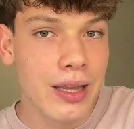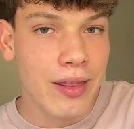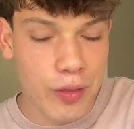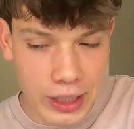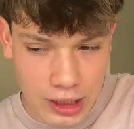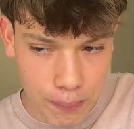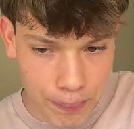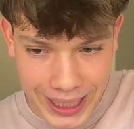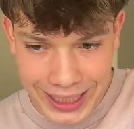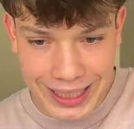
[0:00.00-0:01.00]
This
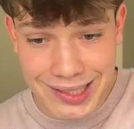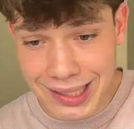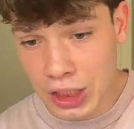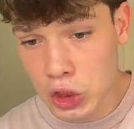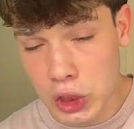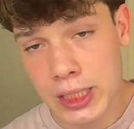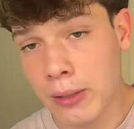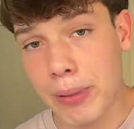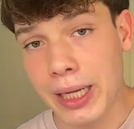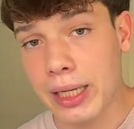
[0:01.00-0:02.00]
pick is an
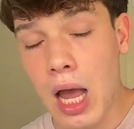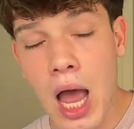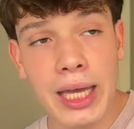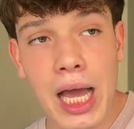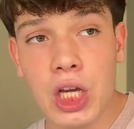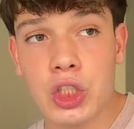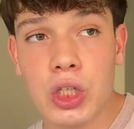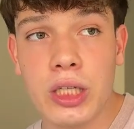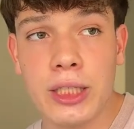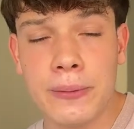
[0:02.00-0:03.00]
interesting pick. I
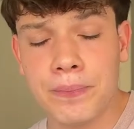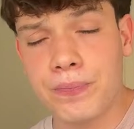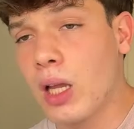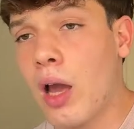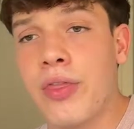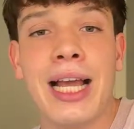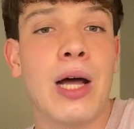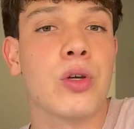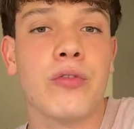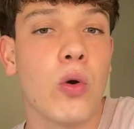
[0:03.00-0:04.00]
think
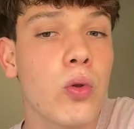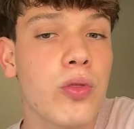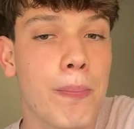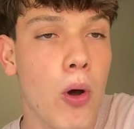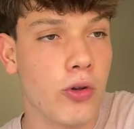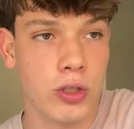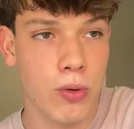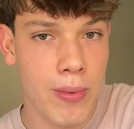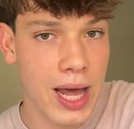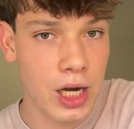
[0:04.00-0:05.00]
out of all the
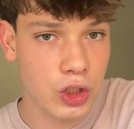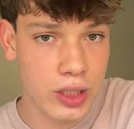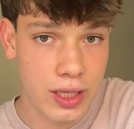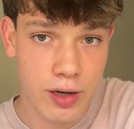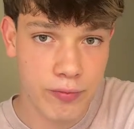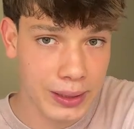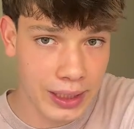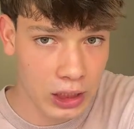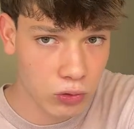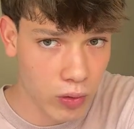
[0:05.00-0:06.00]
possible managers that have
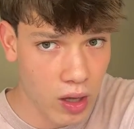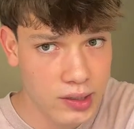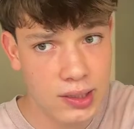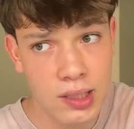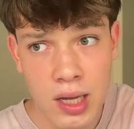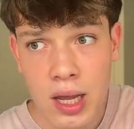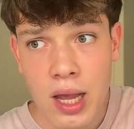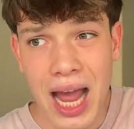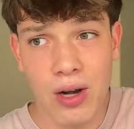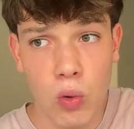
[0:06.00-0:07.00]
been linked with us
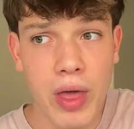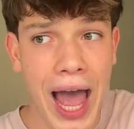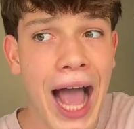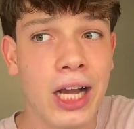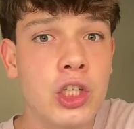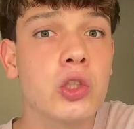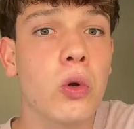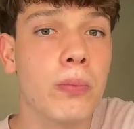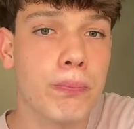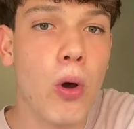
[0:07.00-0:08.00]
and all the
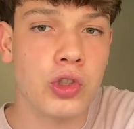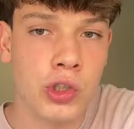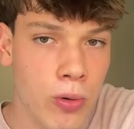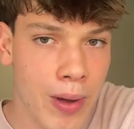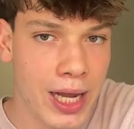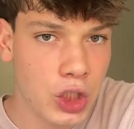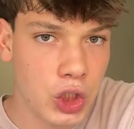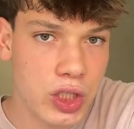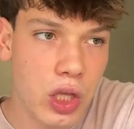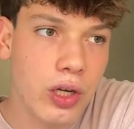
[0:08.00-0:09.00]
actual possible
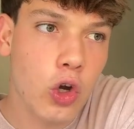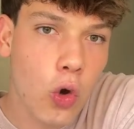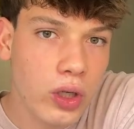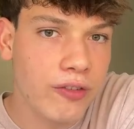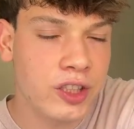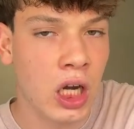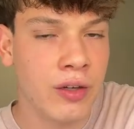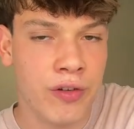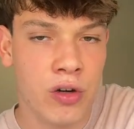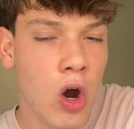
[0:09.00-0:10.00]
managers that could have
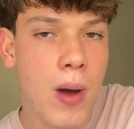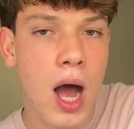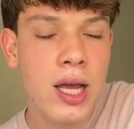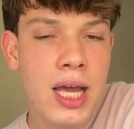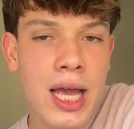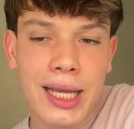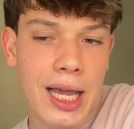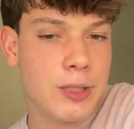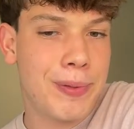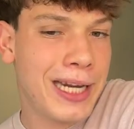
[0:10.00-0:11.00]
signed for Roma,
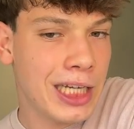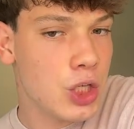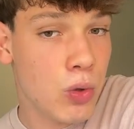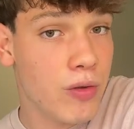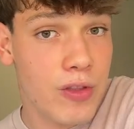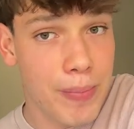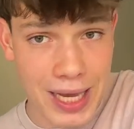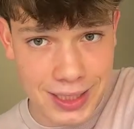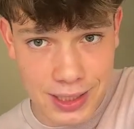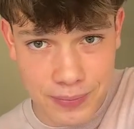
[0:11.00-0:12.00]
Gasperini is one of the
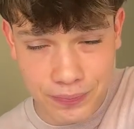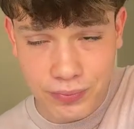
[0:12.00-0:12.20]
best.